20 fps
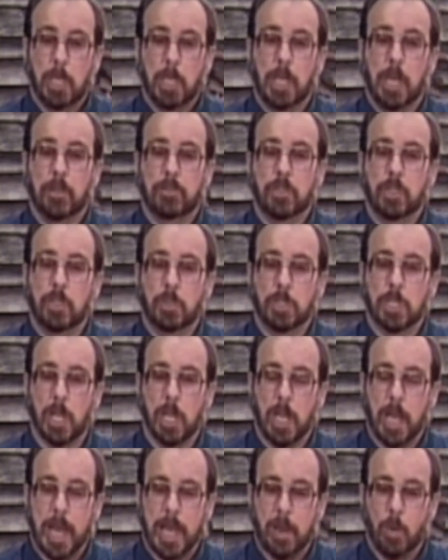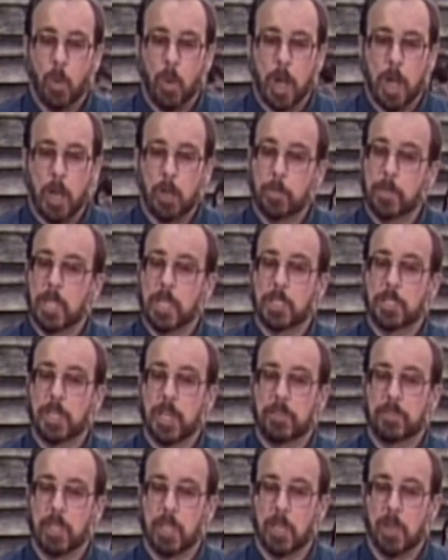You have to use a lot of water because you
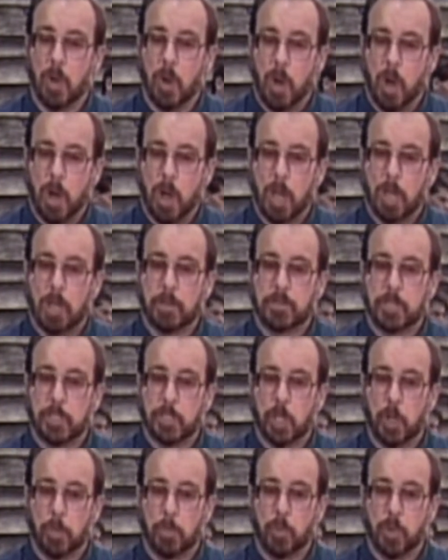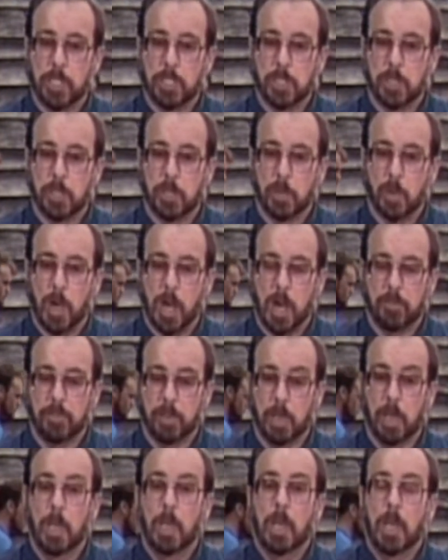have to get all of the soap residue off
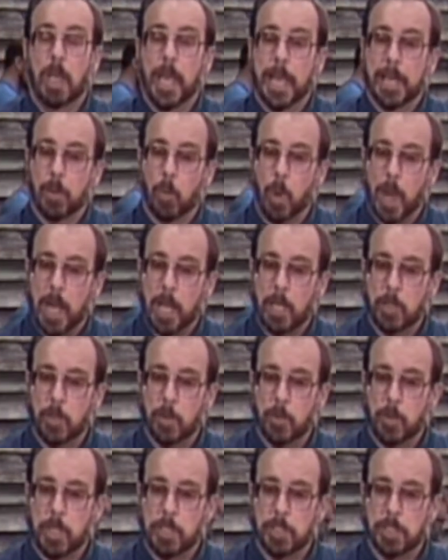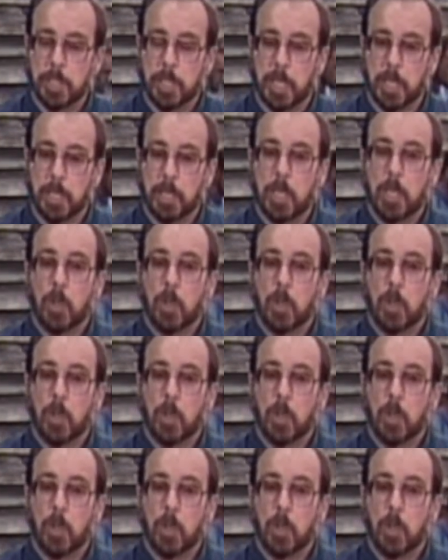it. And while you're rinsing it,